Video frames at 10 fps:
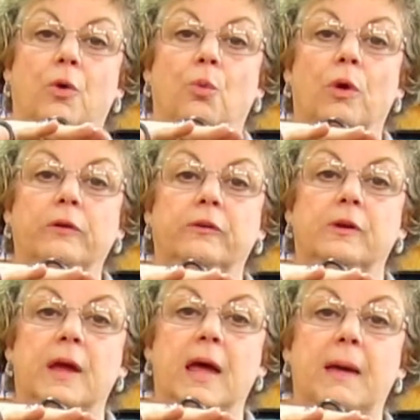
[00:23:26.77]
what's
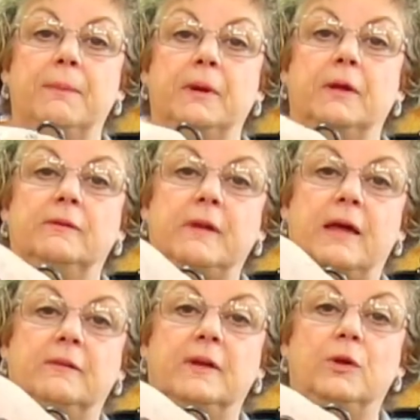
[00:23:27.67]
going to happen is,
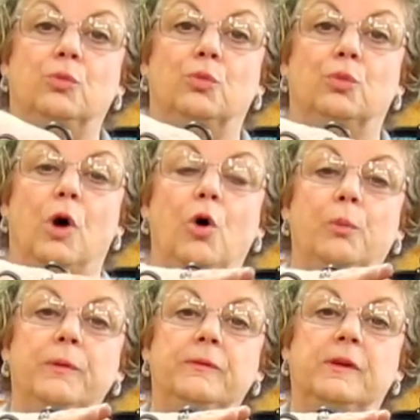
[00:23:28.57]
as he
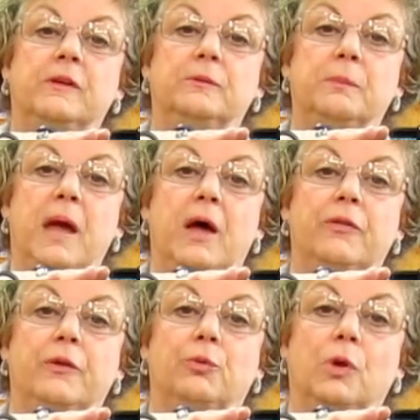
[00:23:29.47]
opens his
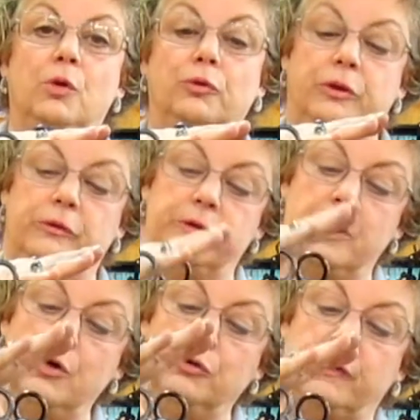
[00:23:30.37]
mouth and rolls his
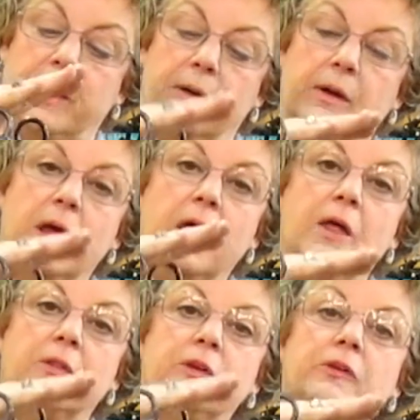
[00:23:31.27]
nose out,
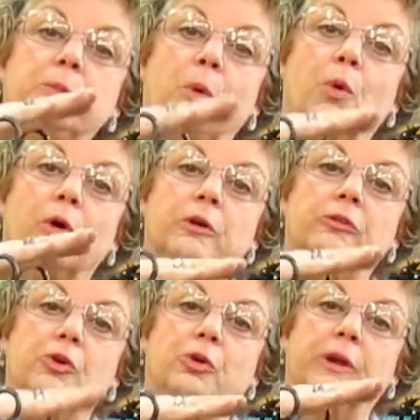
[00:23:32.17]
this port
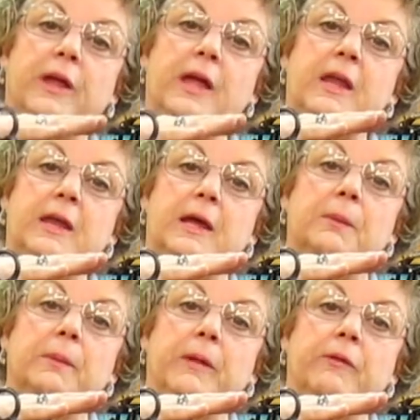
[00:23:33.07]
is going to hit
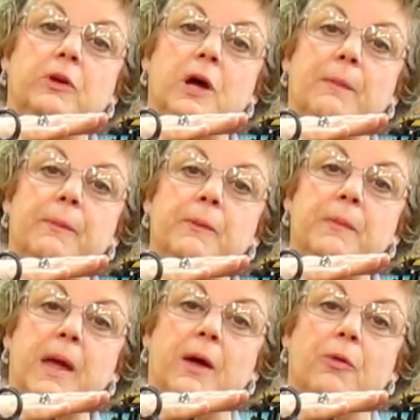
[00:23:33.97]
him in the top of the
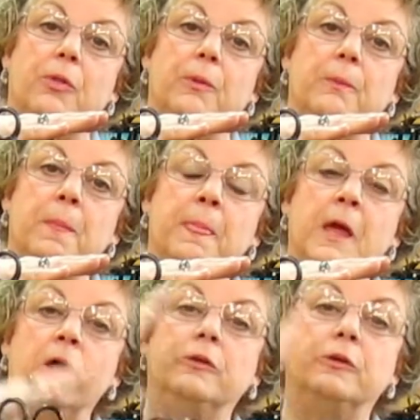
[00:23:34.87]
mouth.
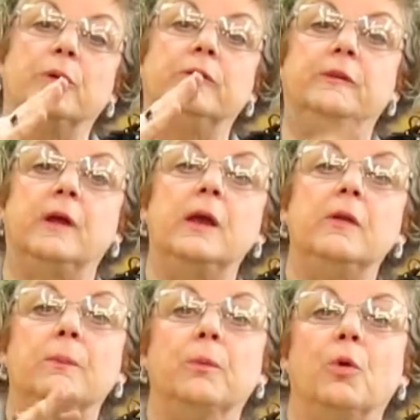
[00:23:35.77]
So instead
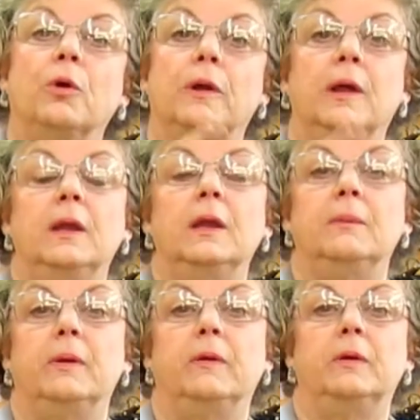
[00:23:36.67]
of the port hitting
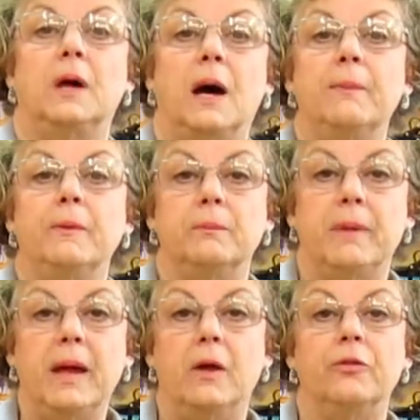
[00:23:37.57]
him in the top of the
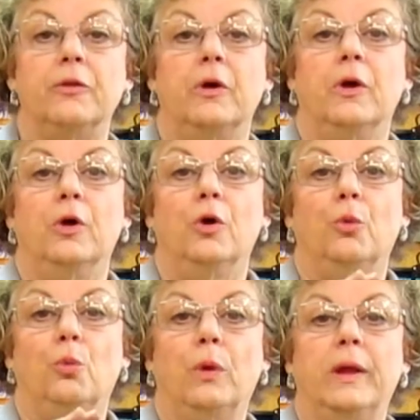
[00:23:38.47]
mouth,
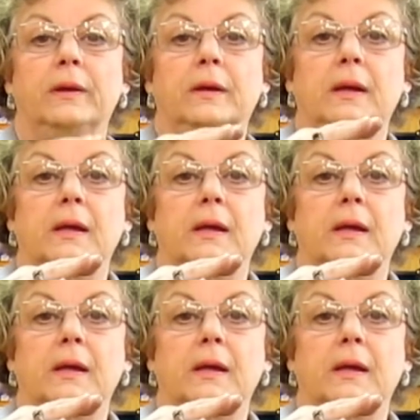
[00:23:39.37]
when